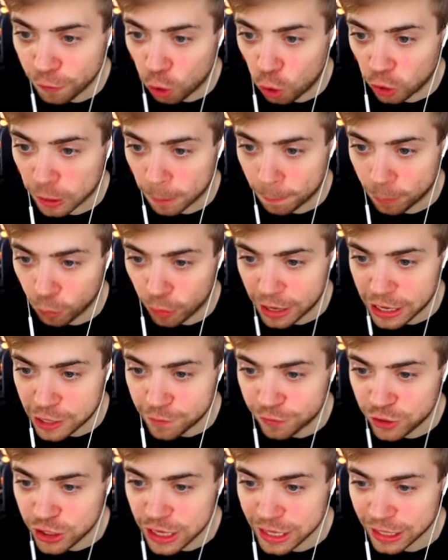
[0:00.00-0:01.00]
fours are
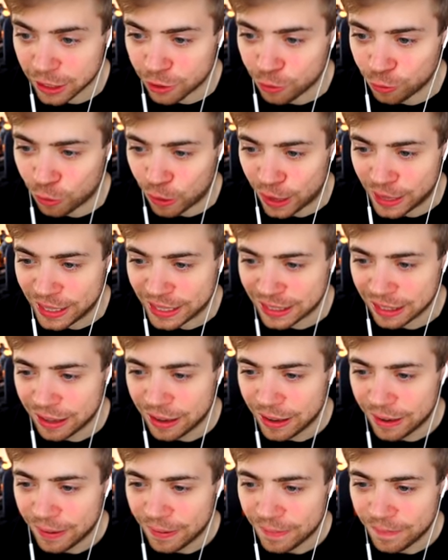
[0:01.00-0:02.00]
brave. Jesus Christ.
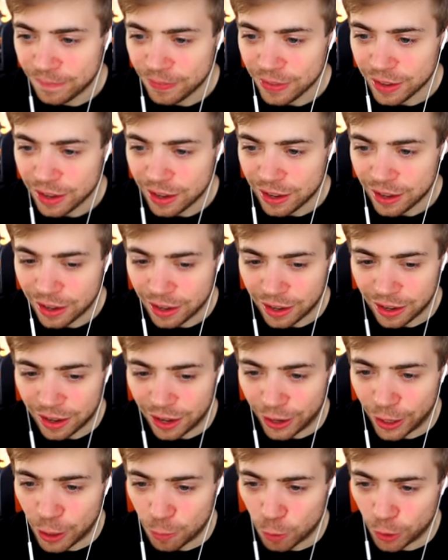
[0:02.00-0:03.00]

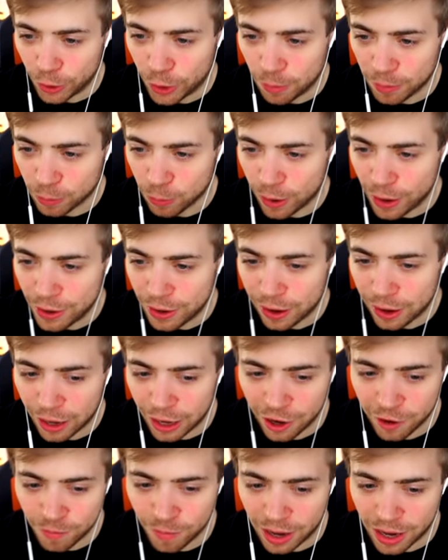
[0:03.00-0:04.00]
I hope one of them is wearing the
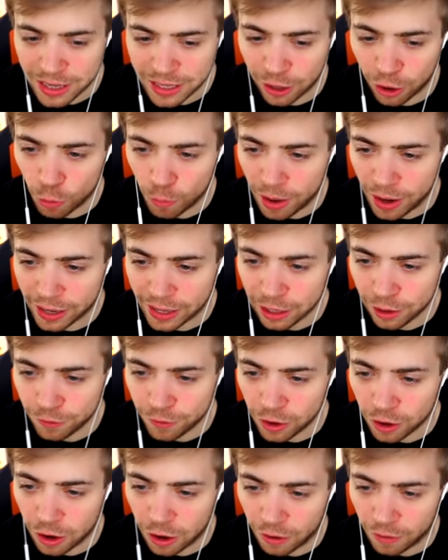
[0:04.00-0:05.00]
Hive Mind helmet, because if
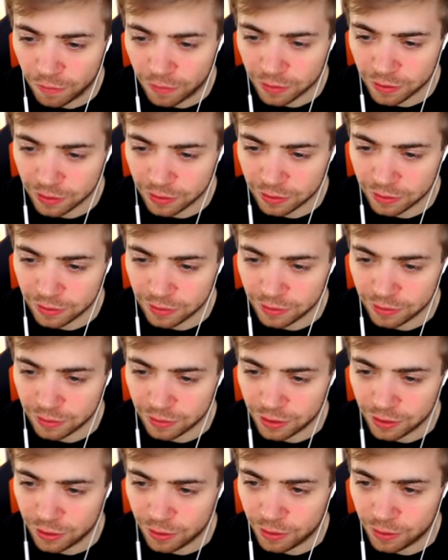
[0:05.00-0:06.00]
not,
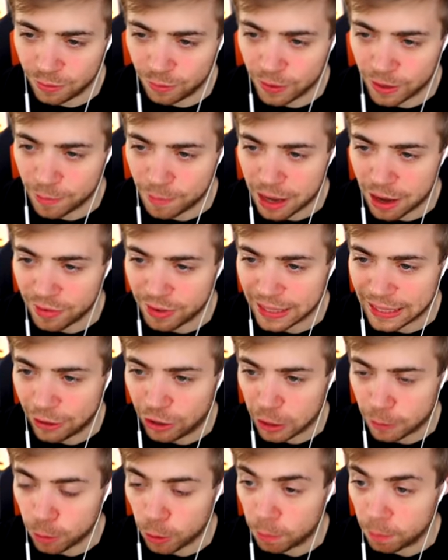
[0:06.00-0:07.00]
we're going to be having
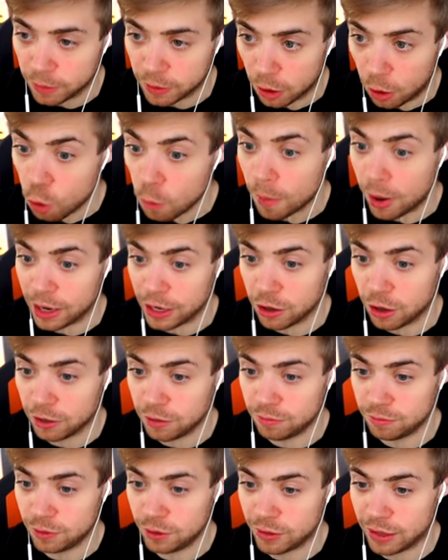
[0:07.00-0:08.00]
serious problems. Oh my god.
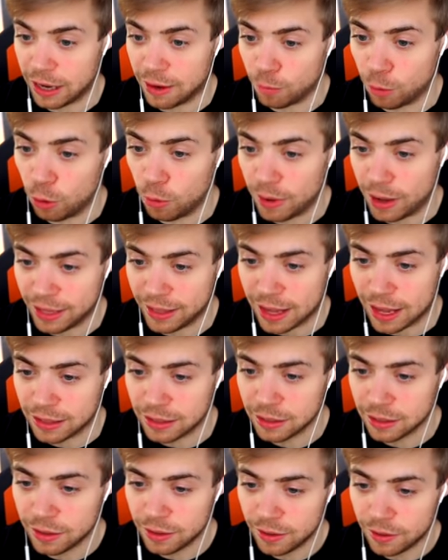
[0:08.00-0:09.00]
Okay, well, it's dead.
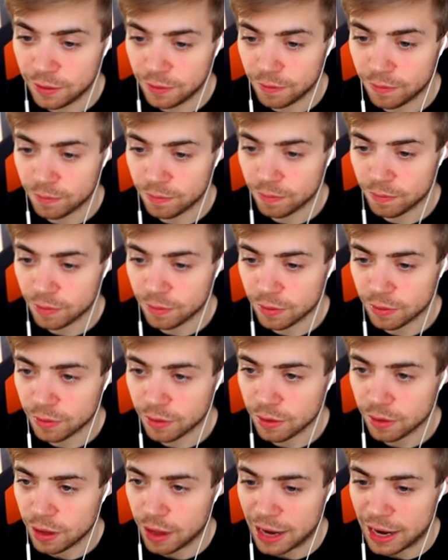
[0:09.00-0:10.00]

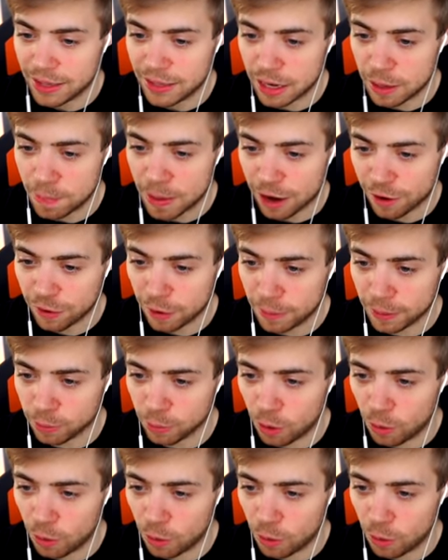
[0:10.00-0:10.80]
And it did a backflip as